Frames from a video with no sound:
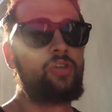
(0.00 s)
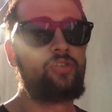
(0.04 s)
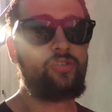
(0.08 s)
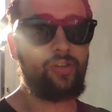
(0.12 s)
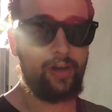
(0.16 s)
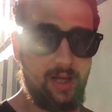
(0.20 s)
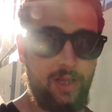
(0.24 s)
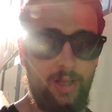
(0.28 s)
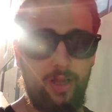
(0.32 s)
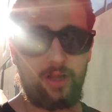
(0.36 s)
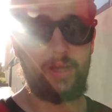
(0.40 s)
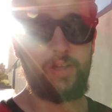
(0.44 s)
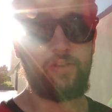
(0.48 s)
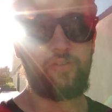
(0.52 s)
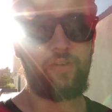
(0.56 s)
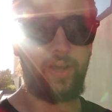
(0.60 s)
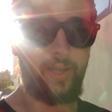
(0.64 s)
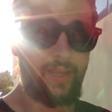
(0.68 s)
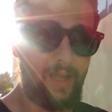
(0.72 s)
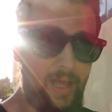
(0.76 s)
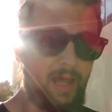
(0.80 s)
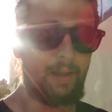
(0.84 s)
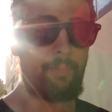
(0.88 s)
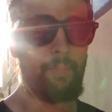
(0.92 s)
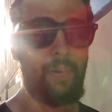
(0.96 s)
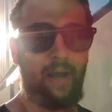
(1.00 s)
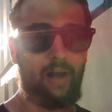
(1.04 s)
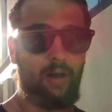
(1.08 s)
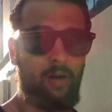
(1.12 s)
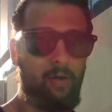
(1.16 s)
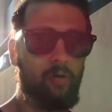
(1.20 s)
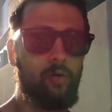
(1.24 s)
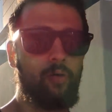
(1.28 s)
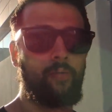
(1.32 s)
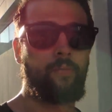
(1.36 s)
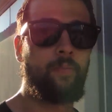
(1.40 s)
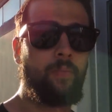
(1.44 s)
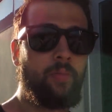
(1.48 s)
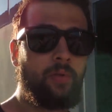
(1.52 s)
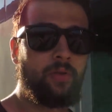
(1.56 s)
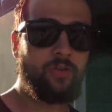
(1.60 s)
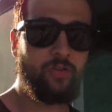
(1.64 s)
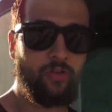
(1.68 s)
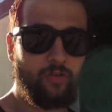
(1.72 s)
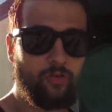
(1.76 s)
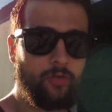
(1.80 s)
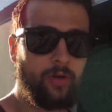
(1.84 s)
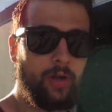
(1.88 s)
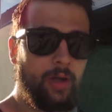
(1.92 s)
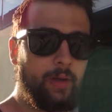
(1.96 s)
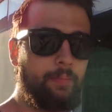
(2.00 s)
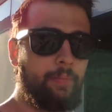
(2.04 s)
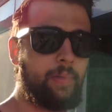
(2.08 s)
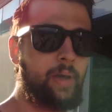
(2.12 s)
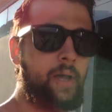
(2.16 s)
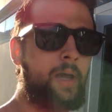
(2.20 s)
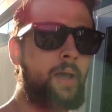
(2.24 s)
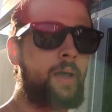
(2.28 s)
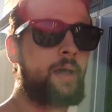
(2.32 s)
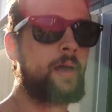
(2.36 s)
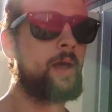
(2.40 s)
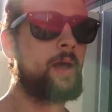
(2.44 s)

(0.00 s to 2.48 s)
So I got lucky, so I can head back home, stream,